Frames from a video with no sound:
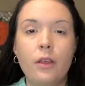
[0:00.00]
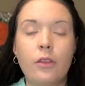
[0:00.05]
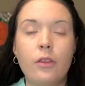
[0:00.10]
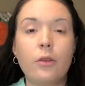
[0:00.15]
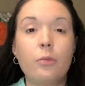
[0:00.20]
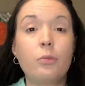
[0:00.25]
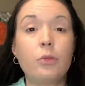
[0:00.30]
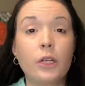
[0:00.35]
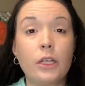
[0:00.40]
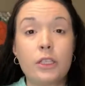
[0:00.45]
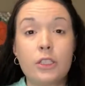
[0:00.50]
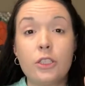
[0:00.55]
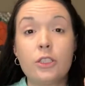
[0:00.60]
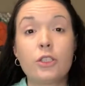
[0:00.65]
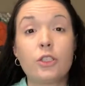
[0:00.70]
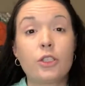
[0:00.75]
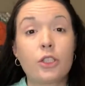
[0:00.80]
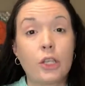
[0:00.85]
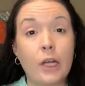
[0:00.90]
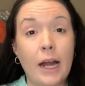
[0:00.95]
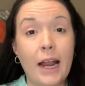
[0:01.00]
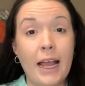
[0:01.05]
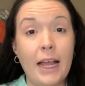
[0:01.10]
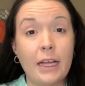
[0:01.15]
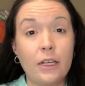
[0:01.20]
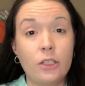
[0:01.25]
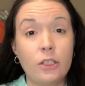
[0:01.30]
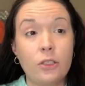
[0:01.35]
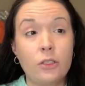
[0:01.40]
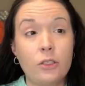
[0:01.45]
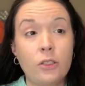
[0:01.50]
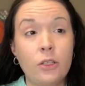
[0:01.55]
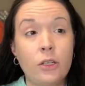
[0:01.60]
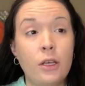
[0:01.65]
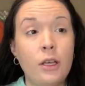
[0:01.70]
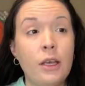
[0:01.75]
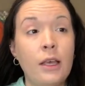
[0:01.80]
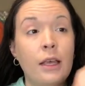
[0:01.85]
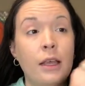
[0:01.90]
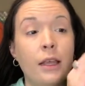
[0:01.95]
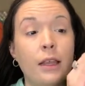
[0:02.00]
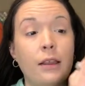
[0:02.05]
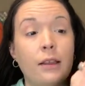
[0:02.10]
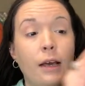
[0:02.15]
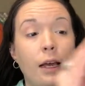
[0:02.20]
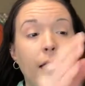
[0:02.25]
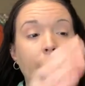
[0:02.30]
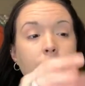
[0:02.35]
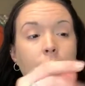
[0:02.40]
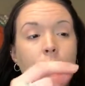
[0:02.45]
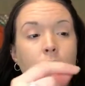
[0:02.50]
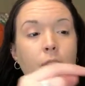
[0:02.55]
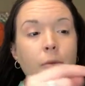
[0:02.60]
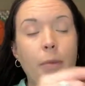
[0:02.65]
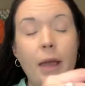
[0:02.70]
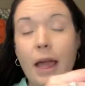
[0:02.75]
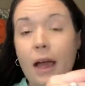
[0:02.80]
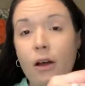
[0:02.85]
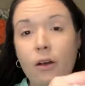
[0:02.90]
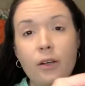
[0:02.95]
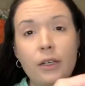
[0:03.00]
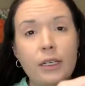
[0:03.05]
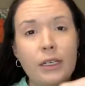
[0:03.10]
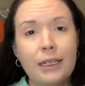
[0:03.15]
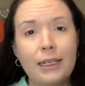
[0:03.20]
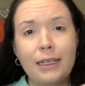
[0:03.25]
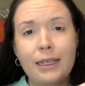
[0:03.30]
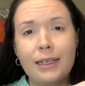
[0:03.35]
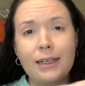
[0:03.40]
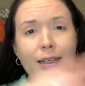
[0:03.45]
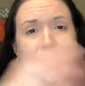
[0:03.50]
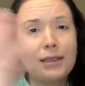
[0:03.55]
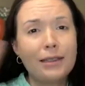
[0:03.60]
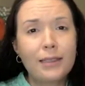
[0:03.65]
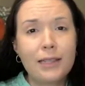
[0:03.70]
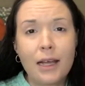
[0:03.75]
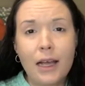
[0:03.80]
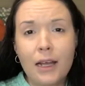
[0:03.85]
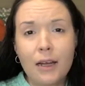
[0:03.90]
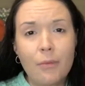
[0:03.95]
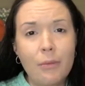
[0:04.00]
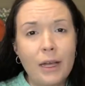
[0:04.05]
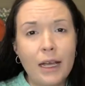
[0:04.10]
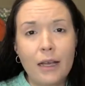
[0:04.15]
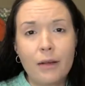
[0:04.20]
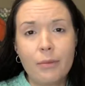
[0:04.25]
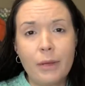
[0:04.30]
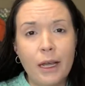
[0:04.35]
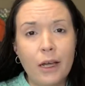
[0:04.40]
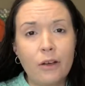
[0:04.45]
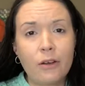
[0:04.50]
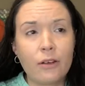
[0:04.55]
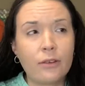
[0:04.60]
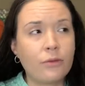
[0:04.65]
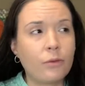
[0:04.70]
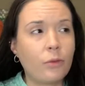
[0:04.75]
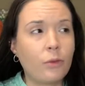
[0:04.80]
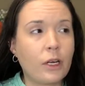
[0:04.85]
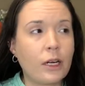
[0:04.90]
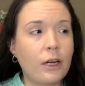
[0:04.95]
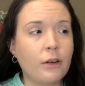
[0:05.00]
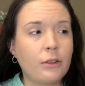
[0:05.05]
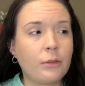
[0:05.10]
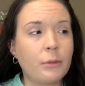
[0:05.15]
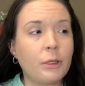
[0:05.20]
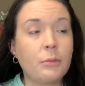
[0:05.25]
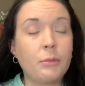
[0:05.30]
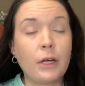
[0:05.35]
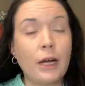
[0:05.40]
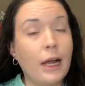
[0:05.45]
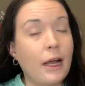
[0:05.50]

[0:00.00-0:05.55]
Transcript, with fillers: The brush is trash. Like, the powder in here is not a bad powder from what I remember.